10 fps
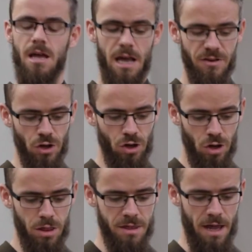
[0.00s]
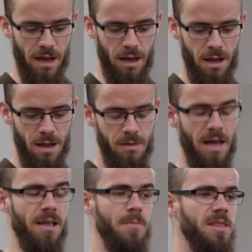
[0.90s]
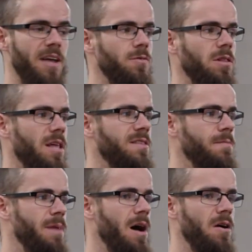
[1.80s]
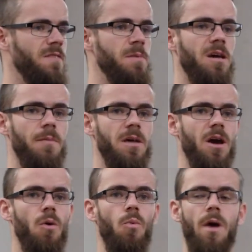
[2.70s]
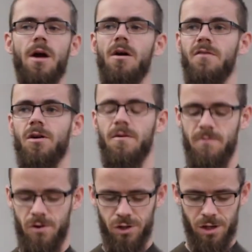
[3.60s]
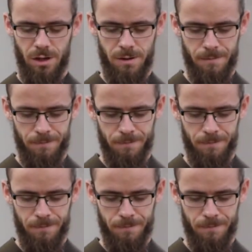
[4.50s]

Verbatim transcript: is a good thing. That, I mean, that's what Lent's about. It's becoming aware of our conversion.